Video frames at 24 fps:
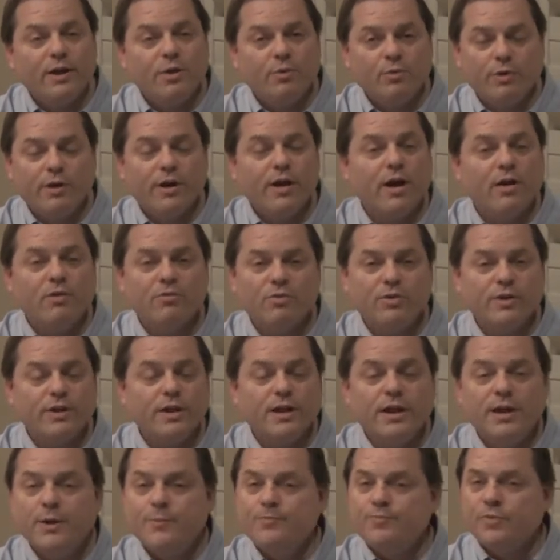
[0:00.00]
in
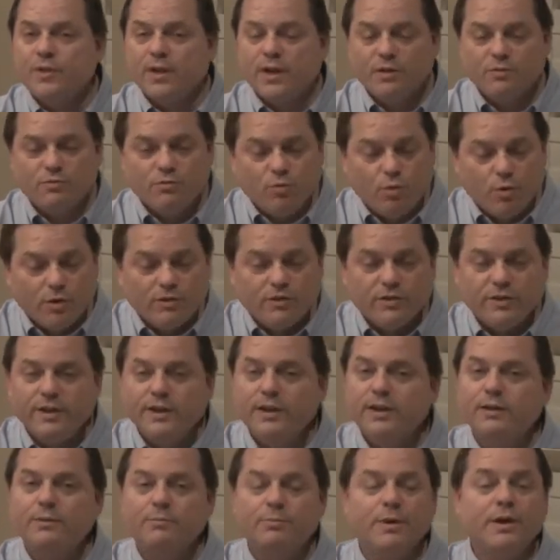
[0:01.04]
recovery unfortunately
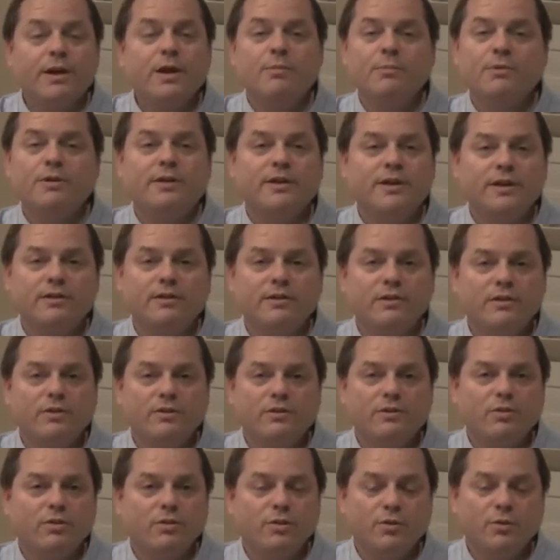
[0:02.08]
can become addicted
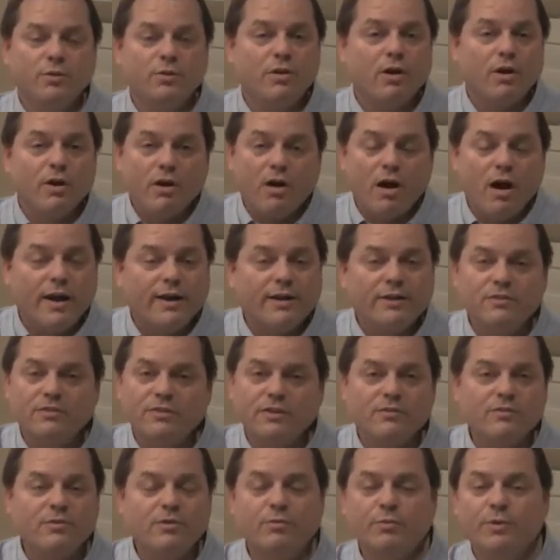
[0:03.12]
to narcotics
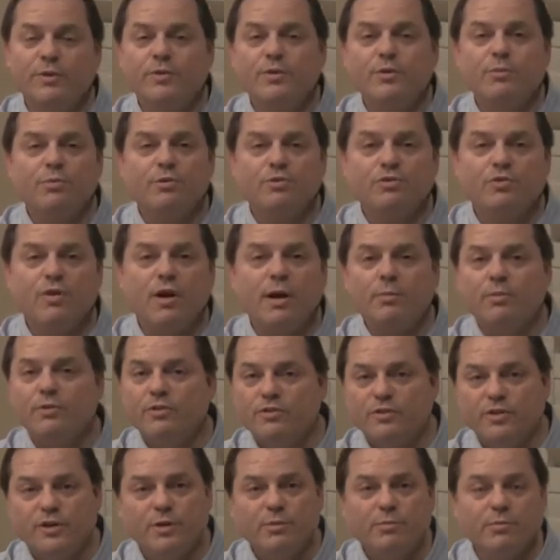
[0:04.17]
even when they're prescribed
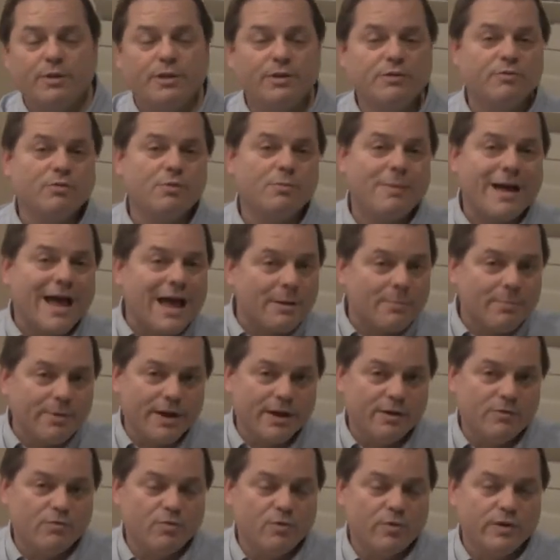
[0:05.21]
legitimately for back
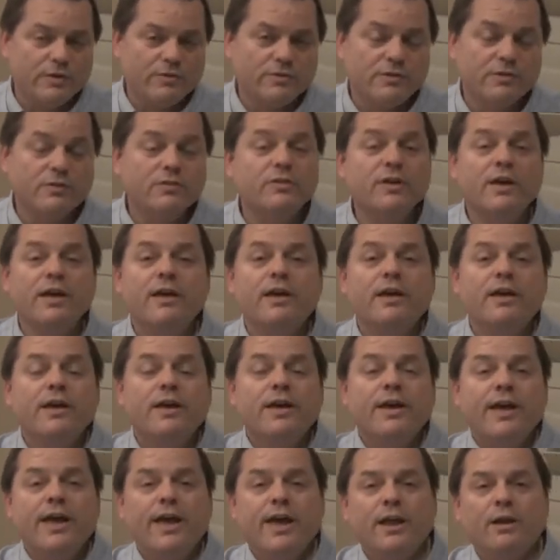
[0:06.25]
pain, for instance.
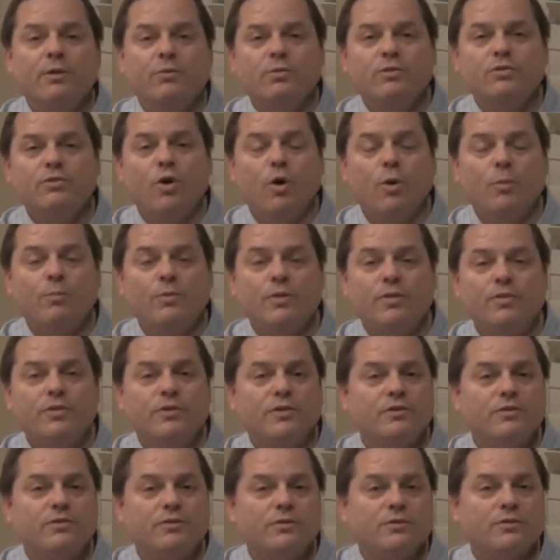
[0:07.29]
And it was hoped that
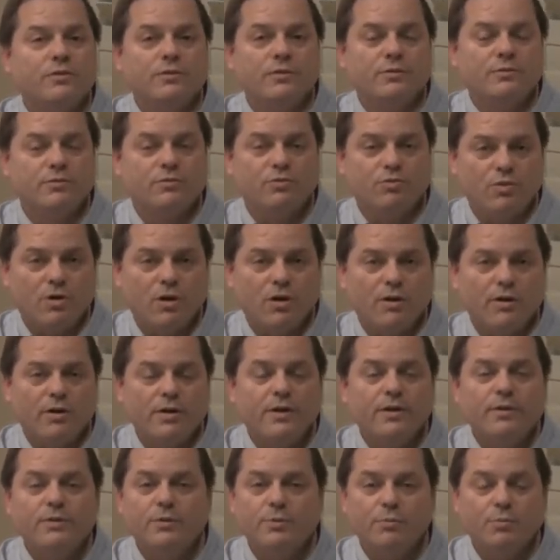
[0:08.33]
this drug,
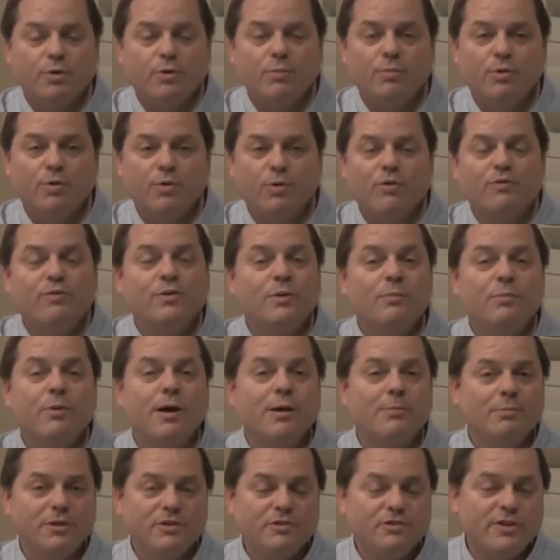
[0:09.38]
the buprenorphine,
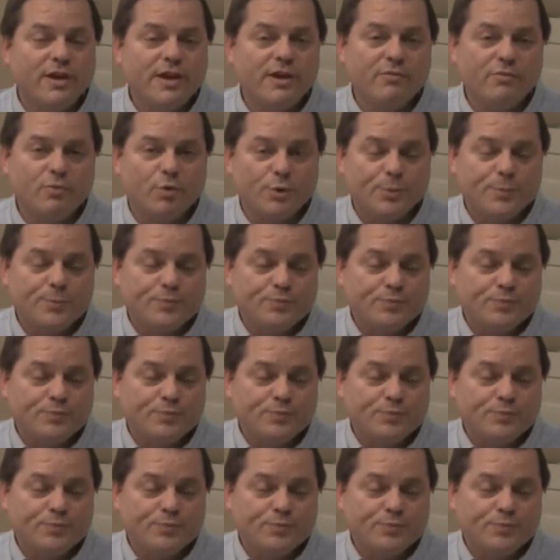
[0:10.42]
might be safer.